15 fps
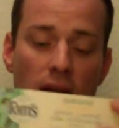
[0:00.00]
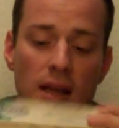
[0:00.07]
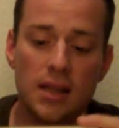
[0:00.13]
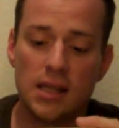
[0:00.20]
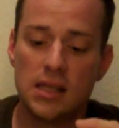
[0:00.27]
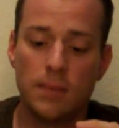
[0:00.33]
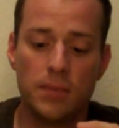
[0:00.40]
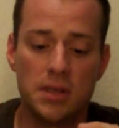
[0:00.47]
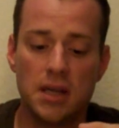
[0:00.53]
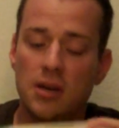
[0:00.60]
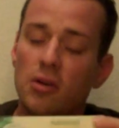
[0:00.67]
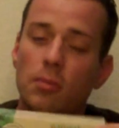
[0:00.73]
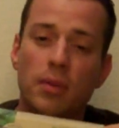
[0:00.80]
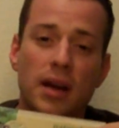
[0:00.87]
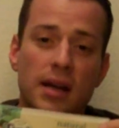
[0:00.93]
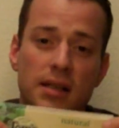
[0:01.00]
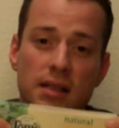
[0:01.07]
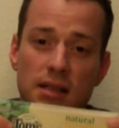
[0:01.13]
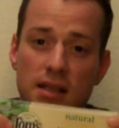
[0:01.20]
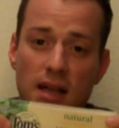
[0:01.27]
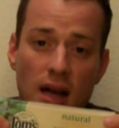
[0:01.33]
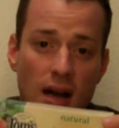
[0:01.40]
This in particular brand, the
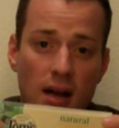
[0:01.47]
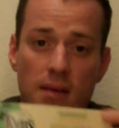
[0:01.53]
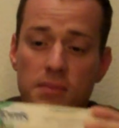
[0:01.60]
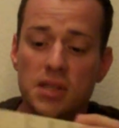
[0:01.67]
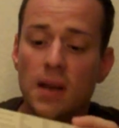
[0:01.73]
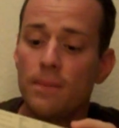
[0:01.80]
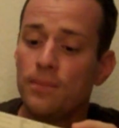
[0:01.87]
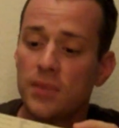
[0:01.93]
Tom's,